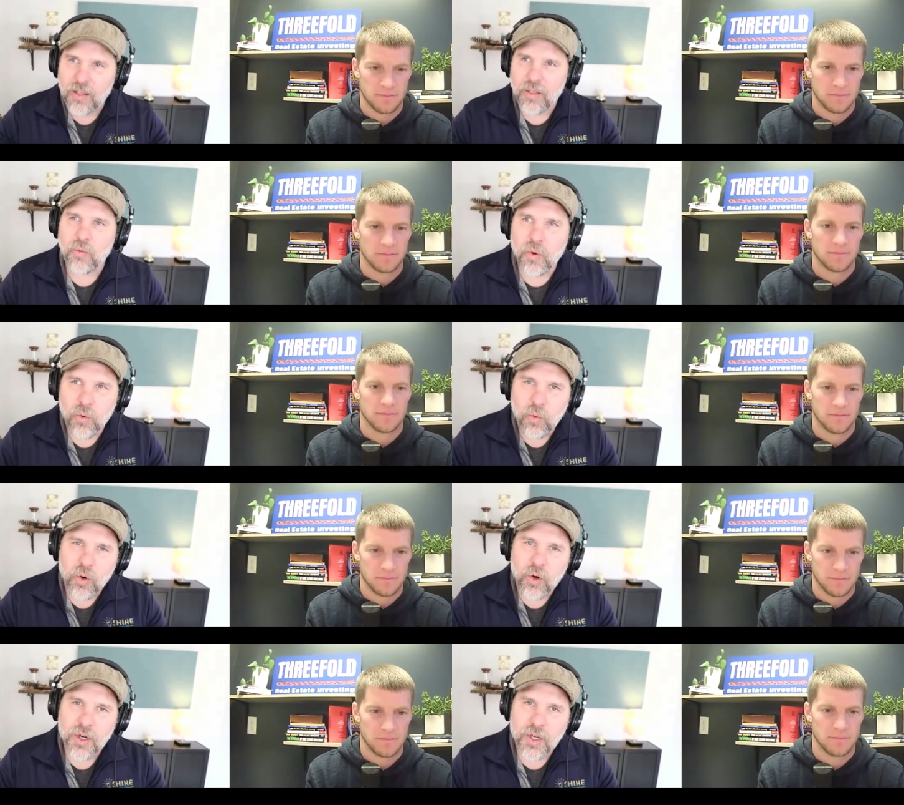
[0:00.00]
Speaker 1: the
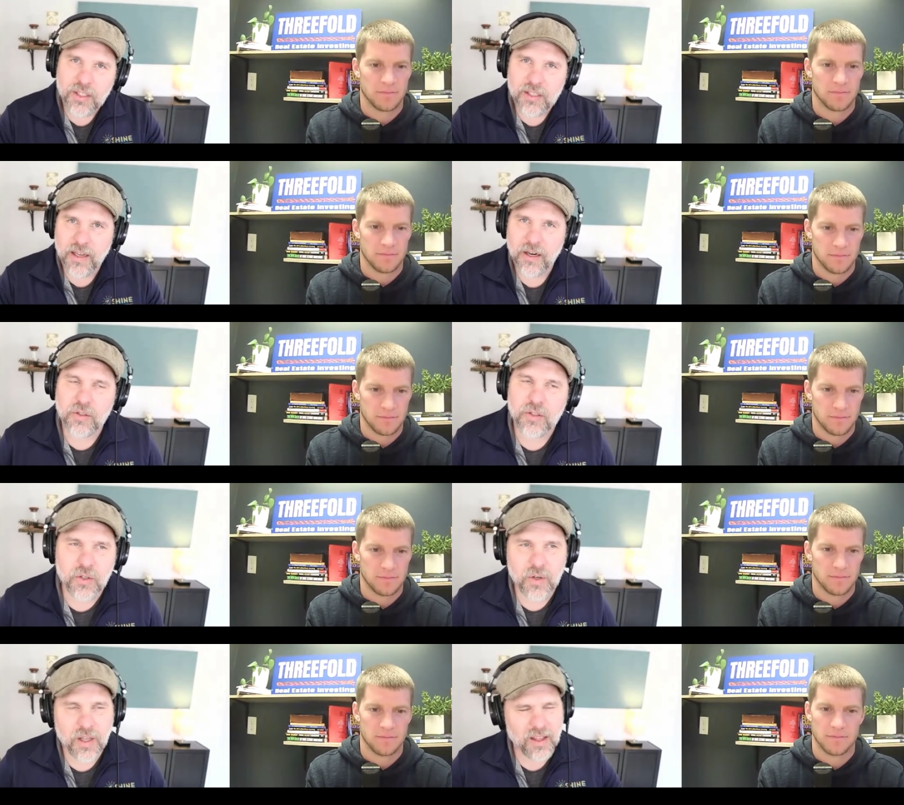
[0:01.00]
reward is there
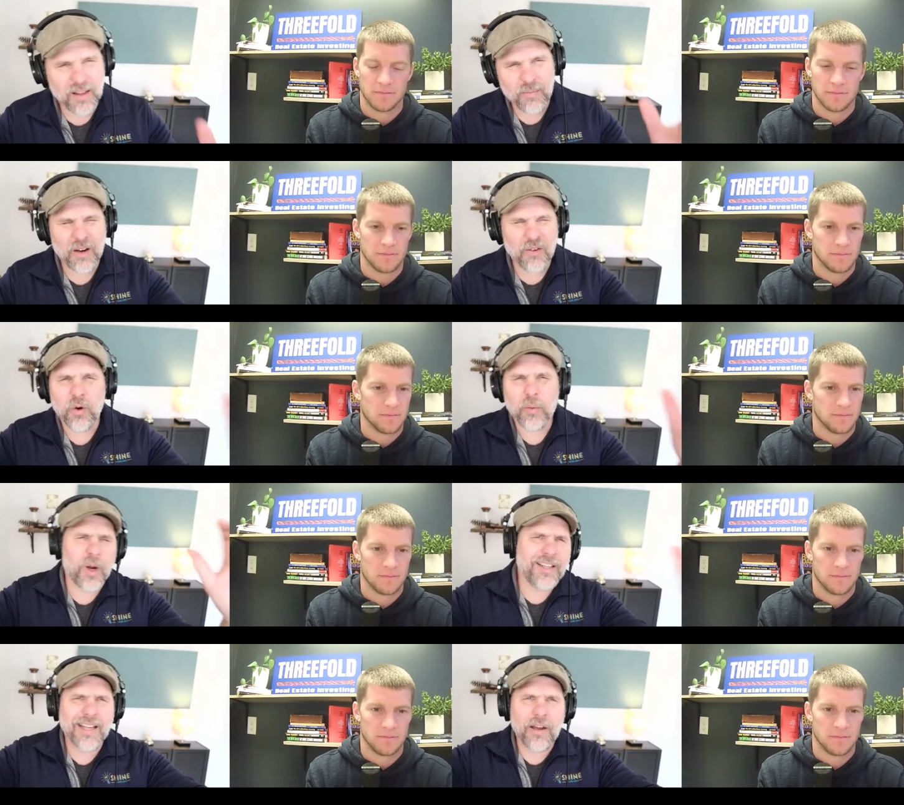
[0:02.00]
too i think the metaphor
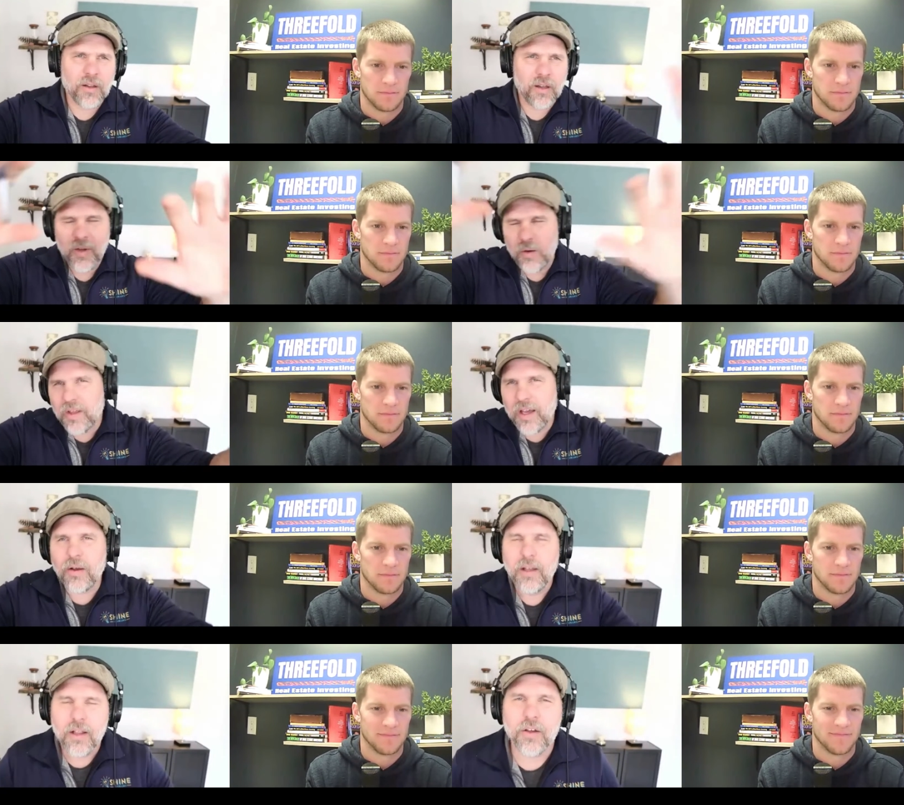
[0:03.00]
breaks down a little bit with
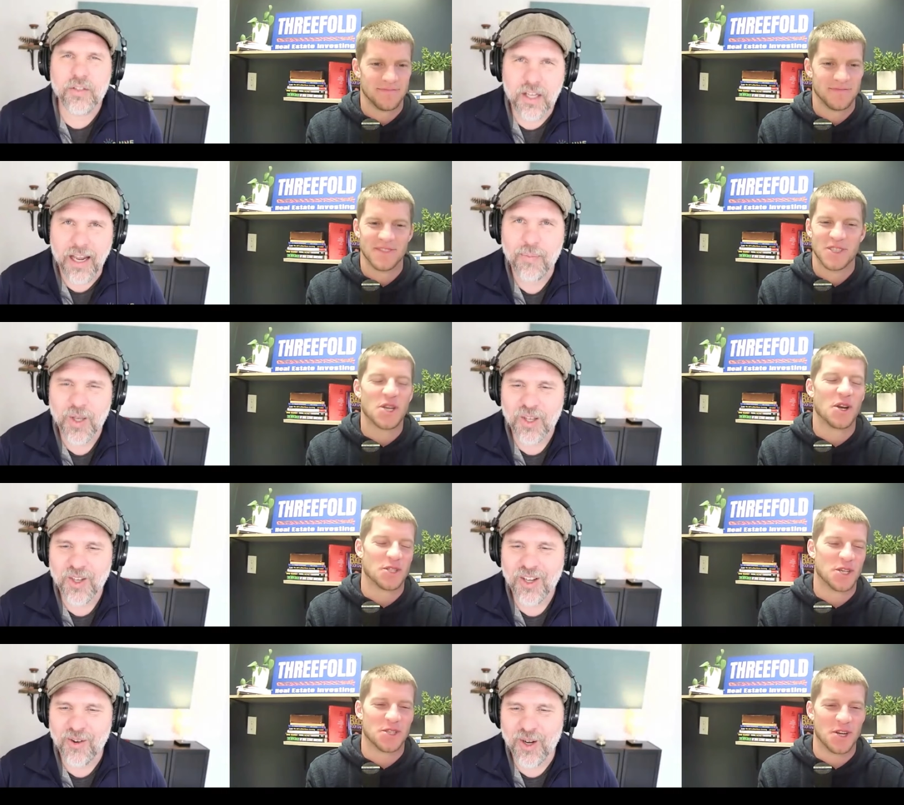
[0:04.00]
how those connect but you,
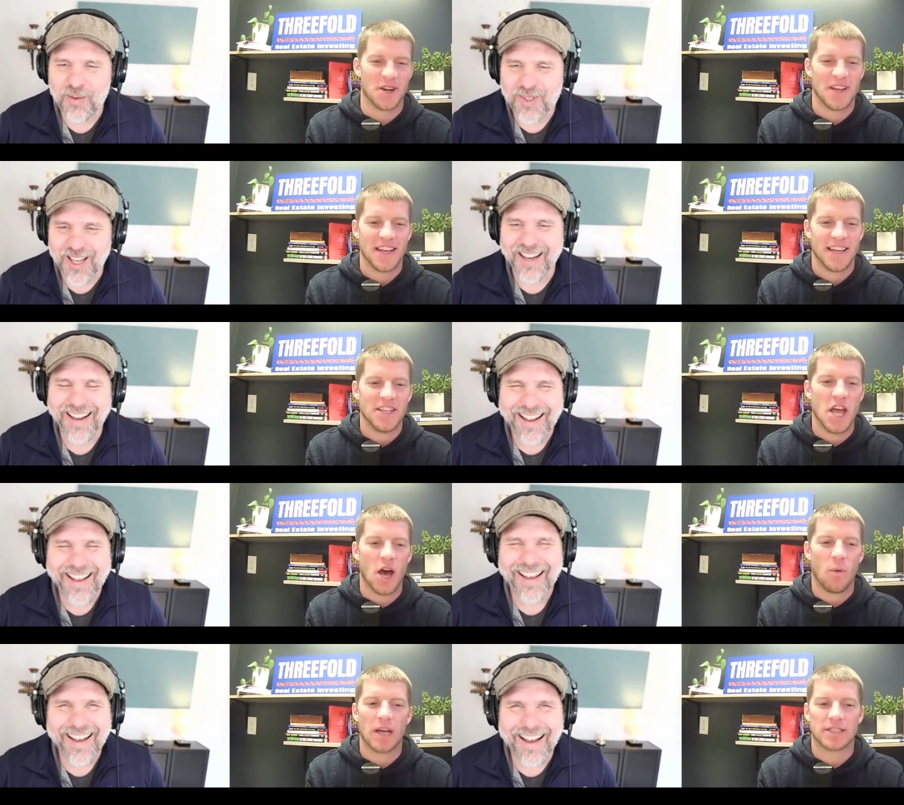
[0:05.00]
you sure sure sure
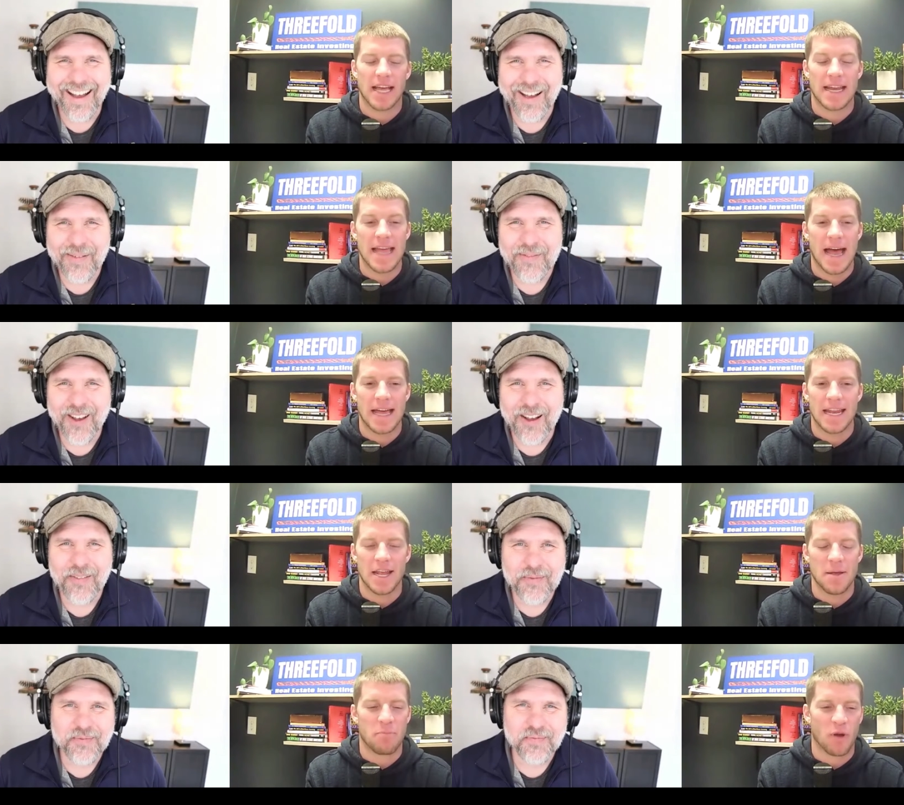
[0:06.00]
Speaker 2: no uh, well said yeah
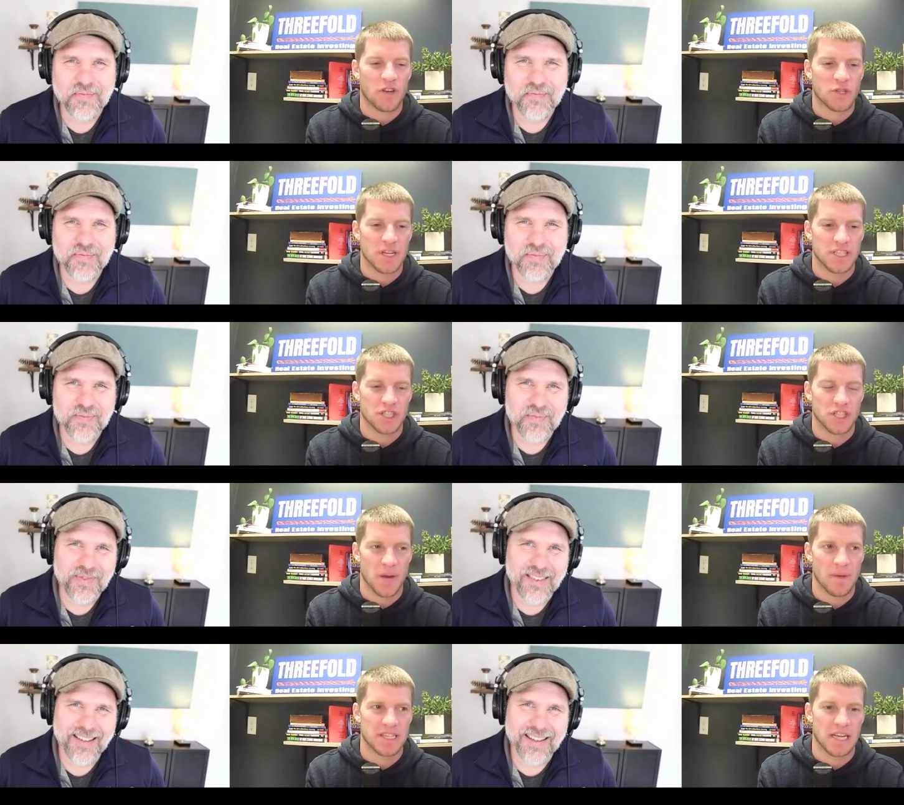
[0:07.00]
and, and perfect
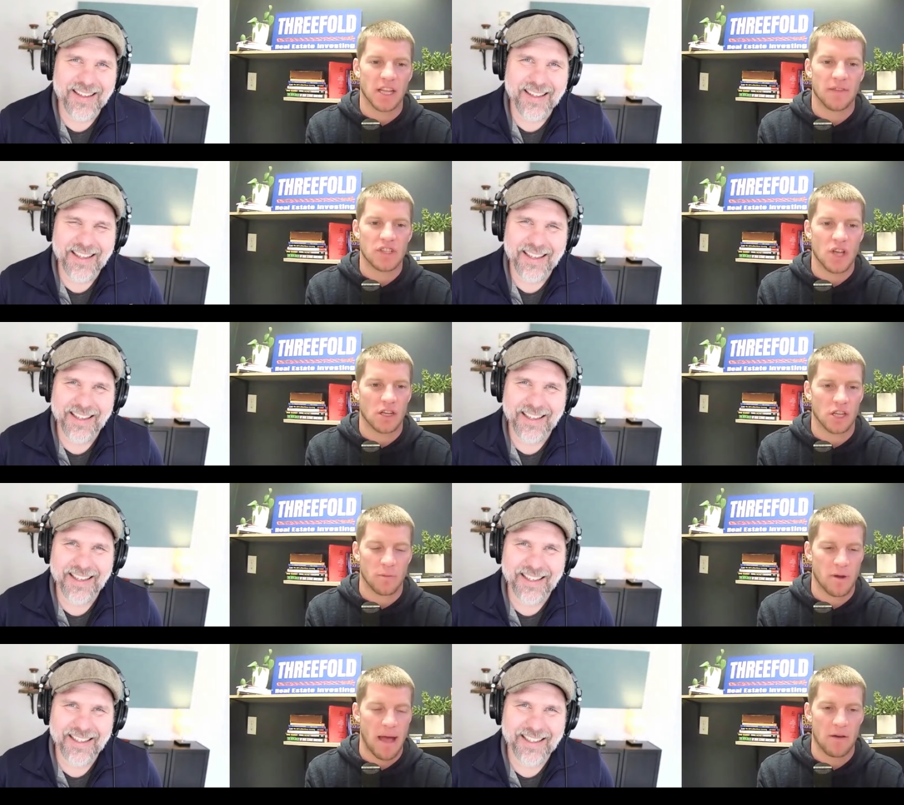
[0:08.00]
transition jeremy because i'd love to
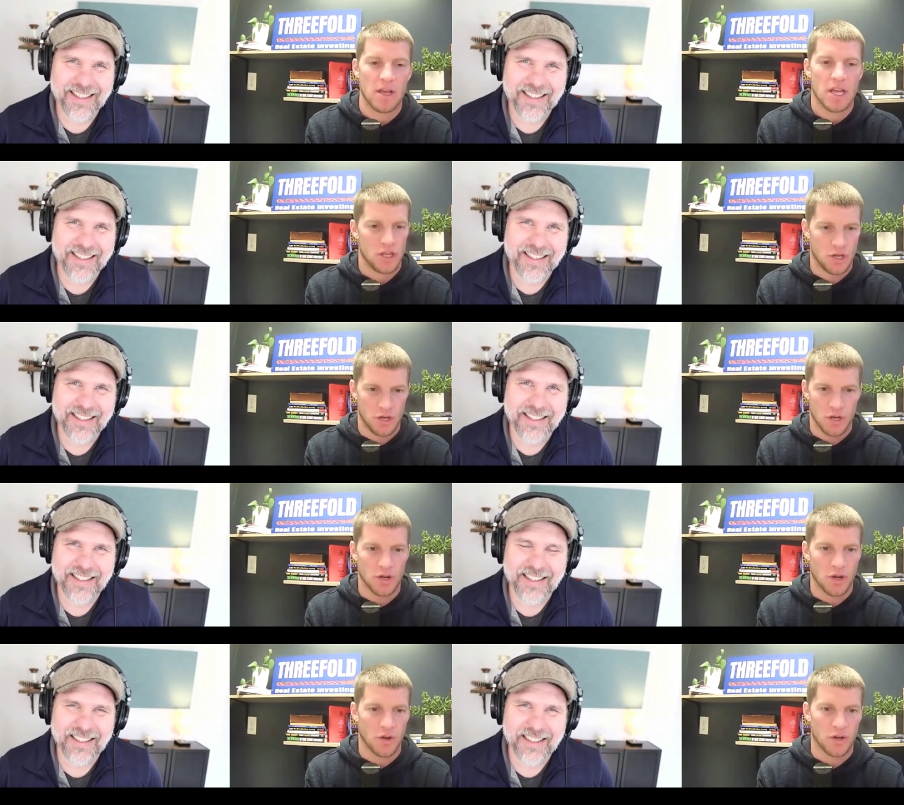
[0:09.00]
talk a little bit about
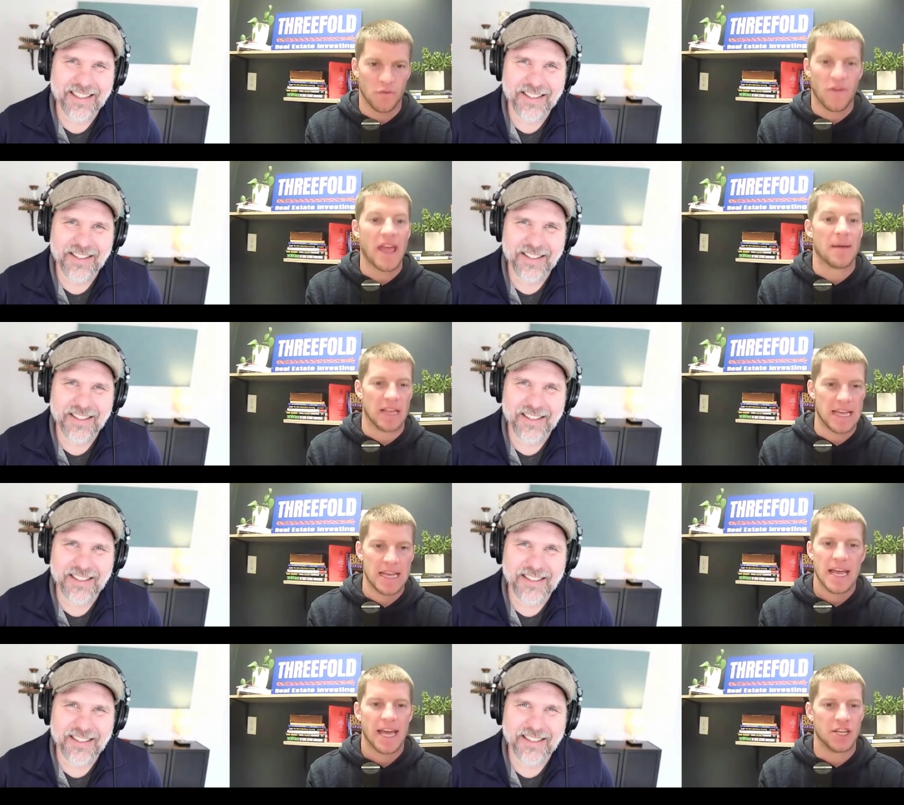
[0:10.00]
your your your
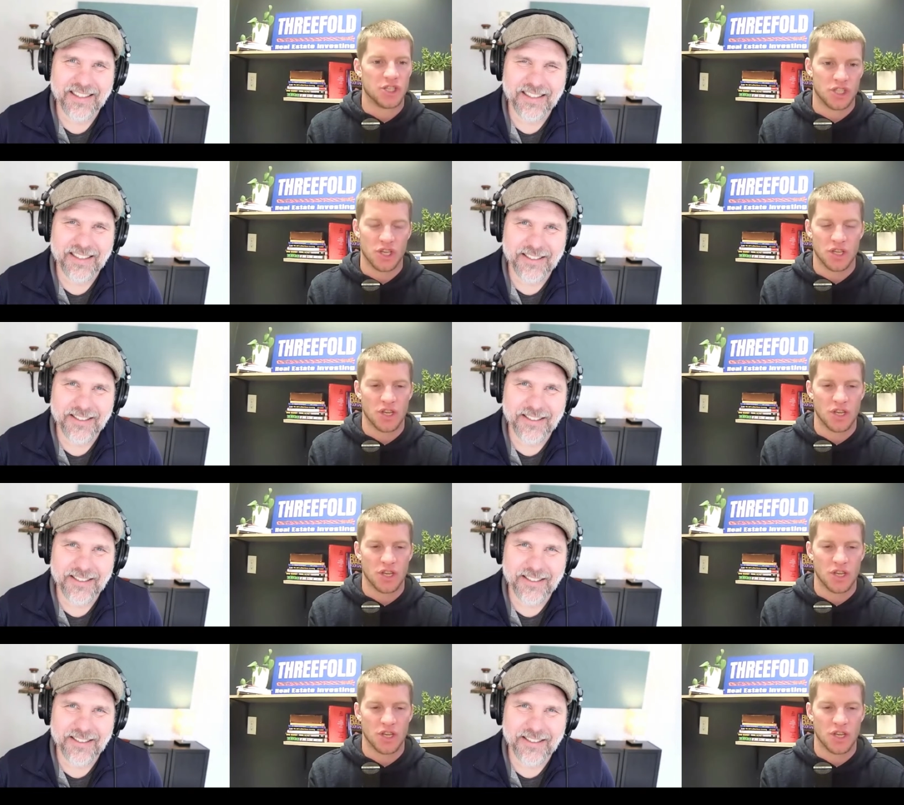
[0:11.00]
family and just